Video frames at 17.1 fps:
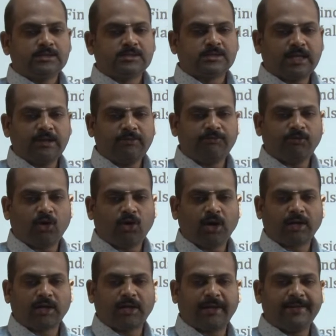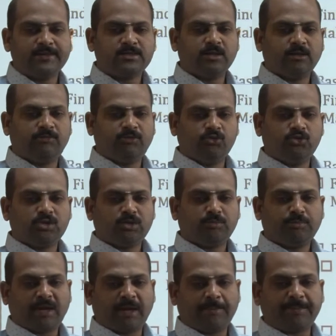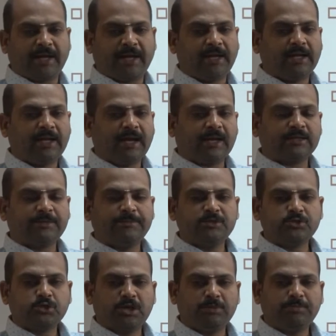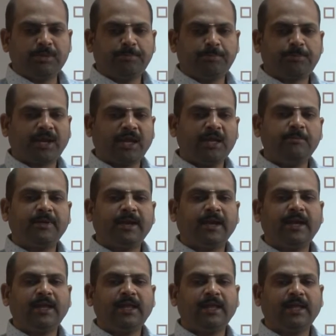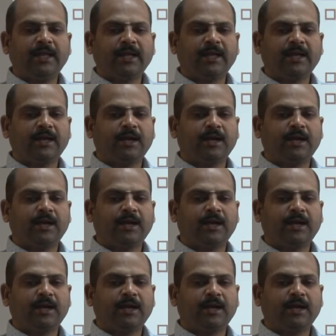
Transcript: self-organizing feature map algorithm is going to be primarily a